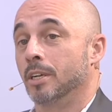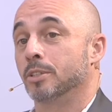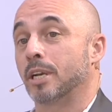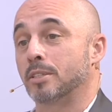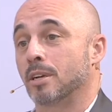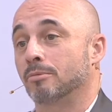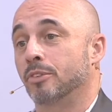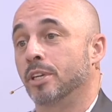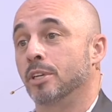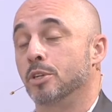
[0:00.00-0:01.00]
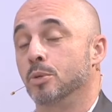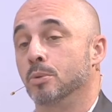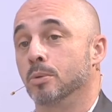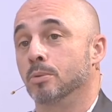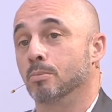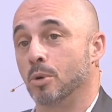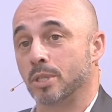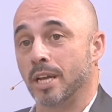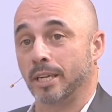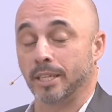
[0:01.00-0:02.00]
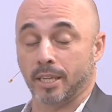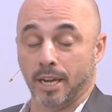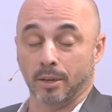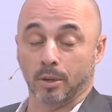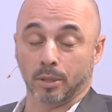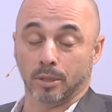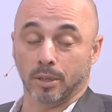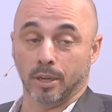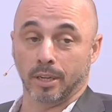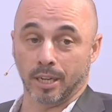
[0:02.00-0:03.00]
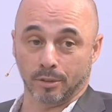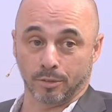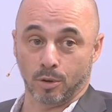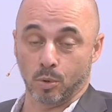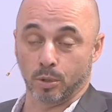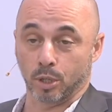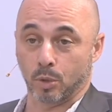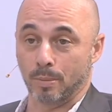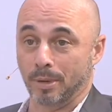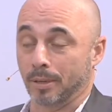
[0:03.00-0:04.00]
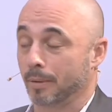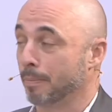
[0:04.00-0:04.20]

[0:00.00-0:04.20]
So that's something you most likely cannot get for older equipment.